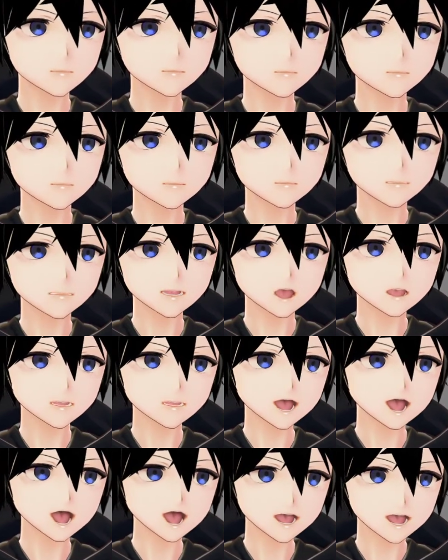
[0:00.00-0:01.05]
So
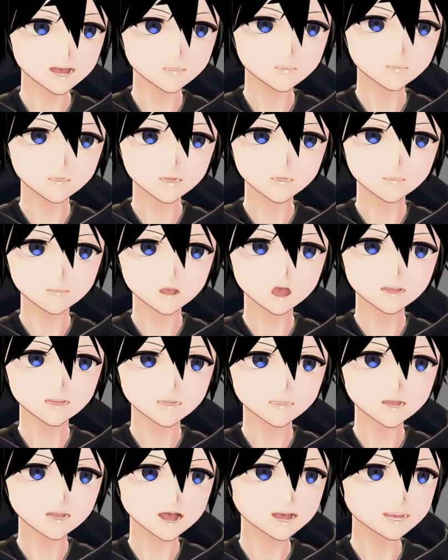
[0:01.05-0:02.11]
follow head movement or look
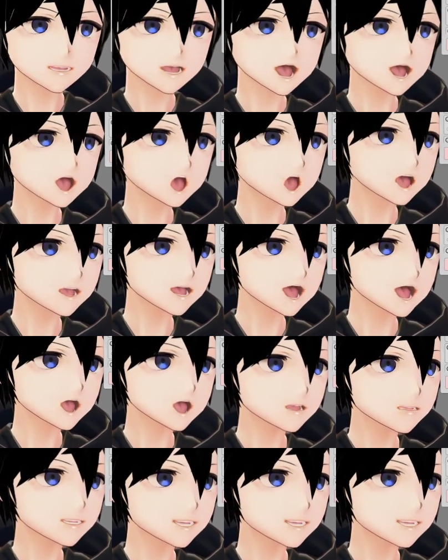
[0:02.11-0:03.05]
at camera the whole time. So